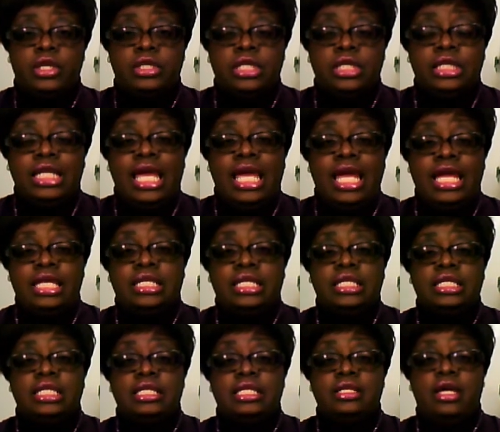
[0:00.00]
delayed
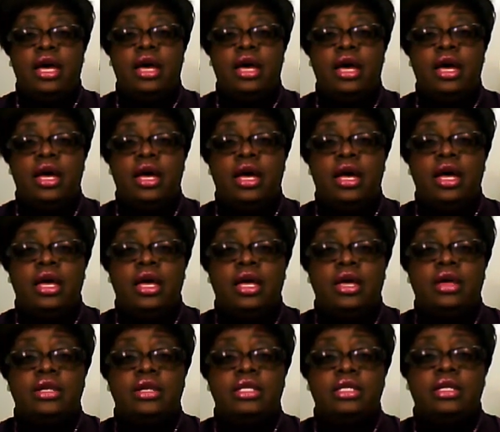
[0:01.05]
uh,
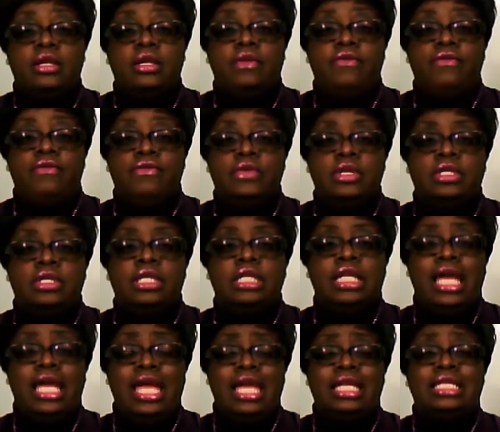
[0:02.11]

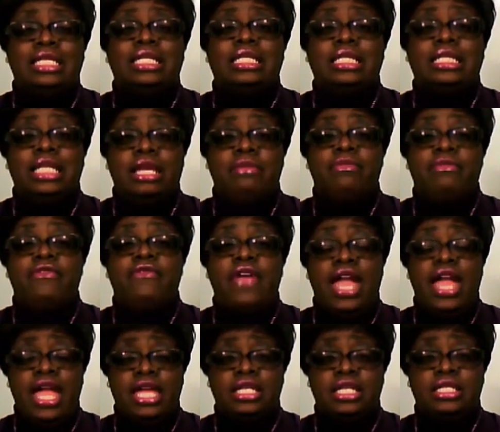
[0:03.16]
delayed sleep
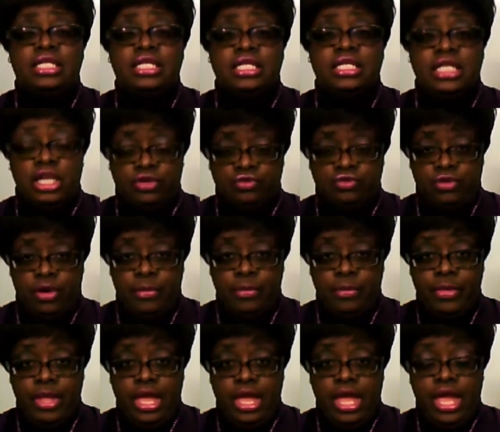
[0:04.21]
phase syndrome,
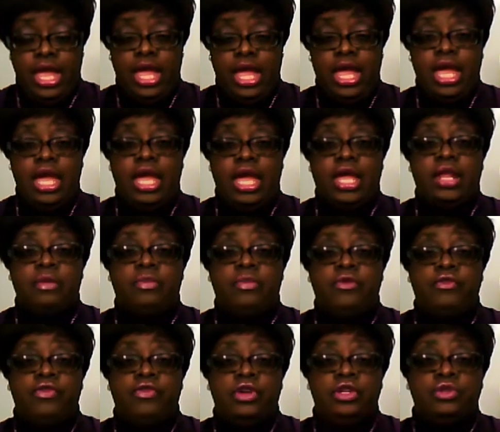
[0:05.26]
and
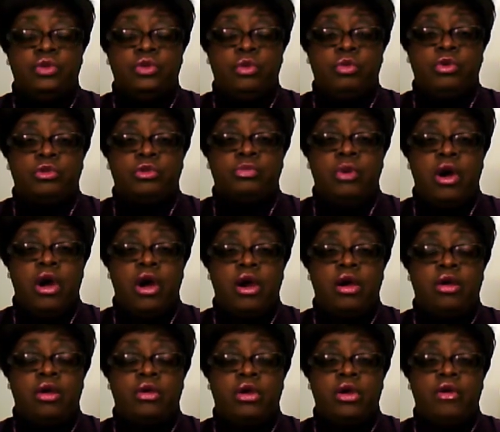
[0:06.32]
Provigil was
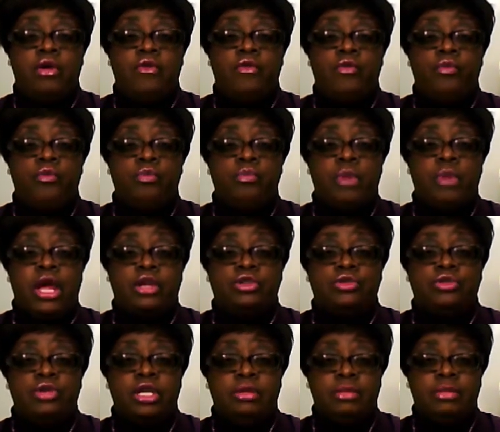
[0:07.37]
part of my
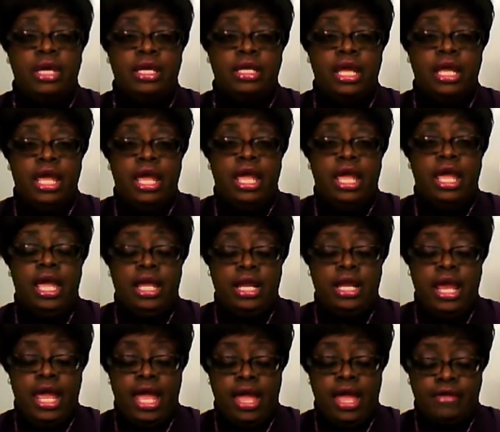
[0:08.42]
treatment. And
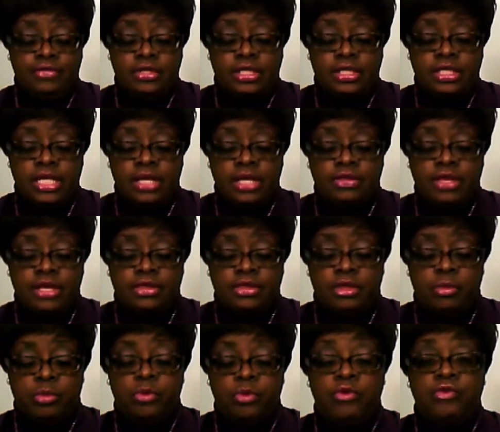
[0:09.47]
I have to say that
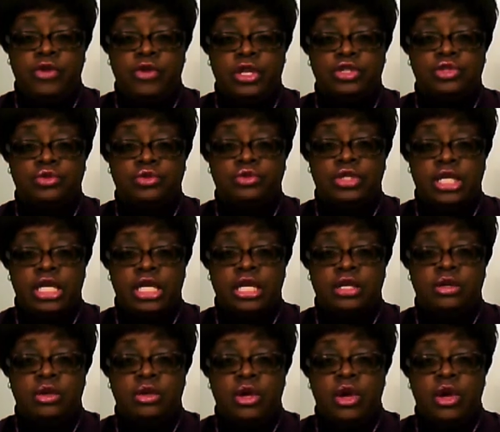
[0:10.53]
the Provigil did